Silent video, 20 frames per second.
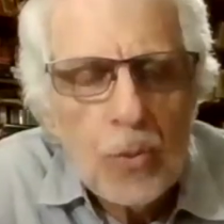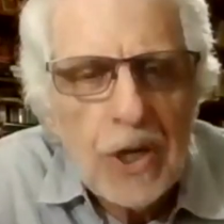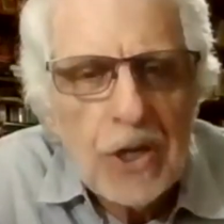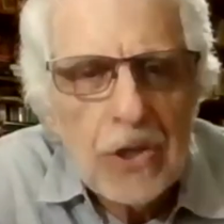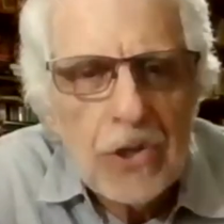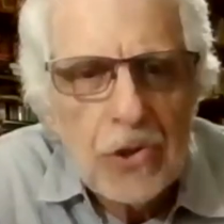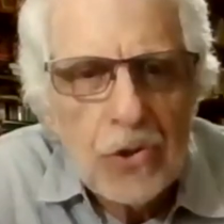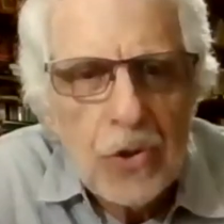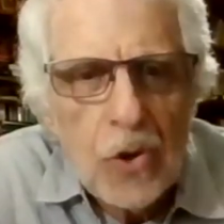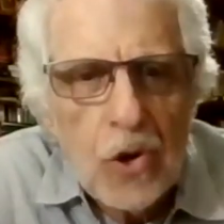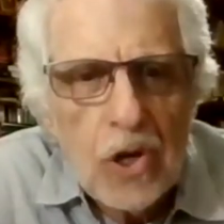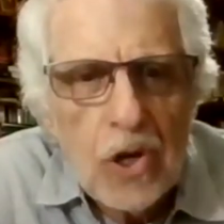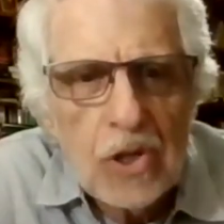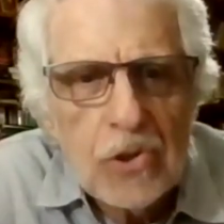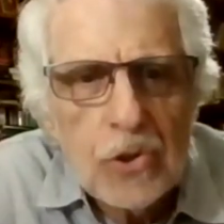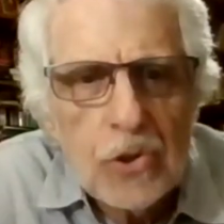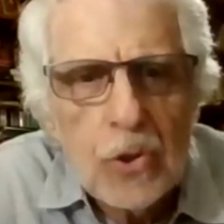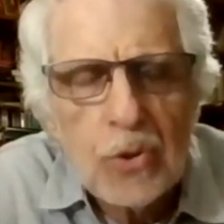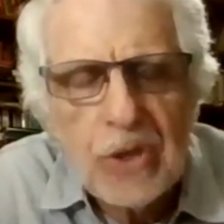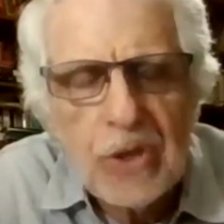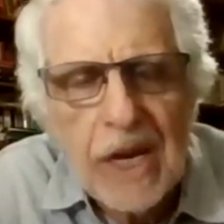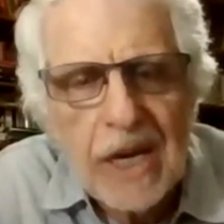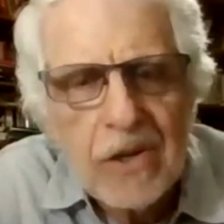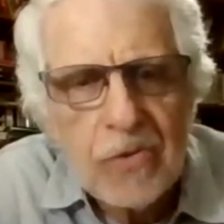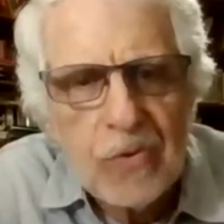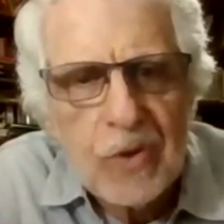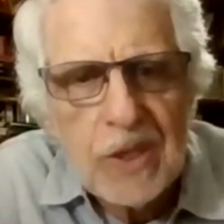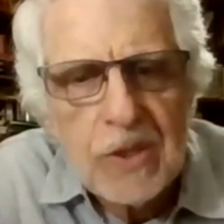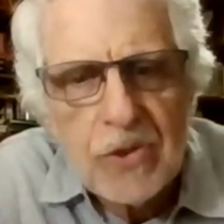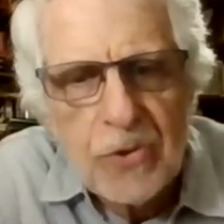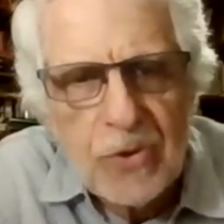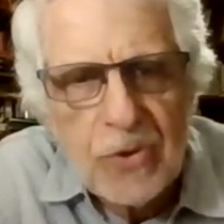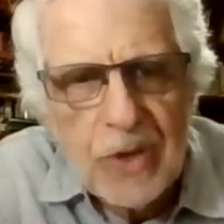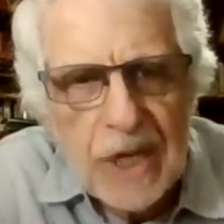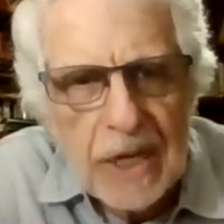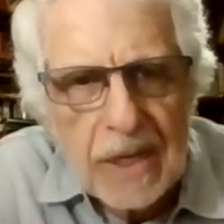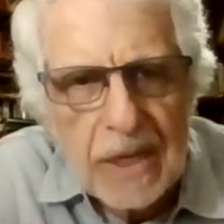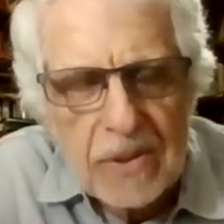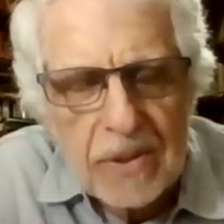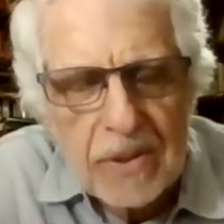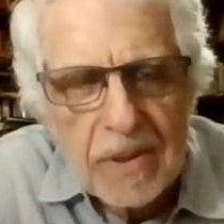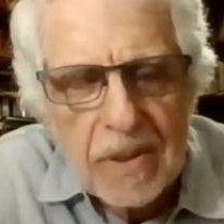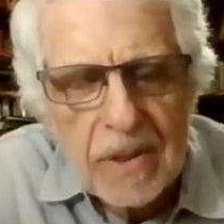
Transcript: withdrawn to their retreat.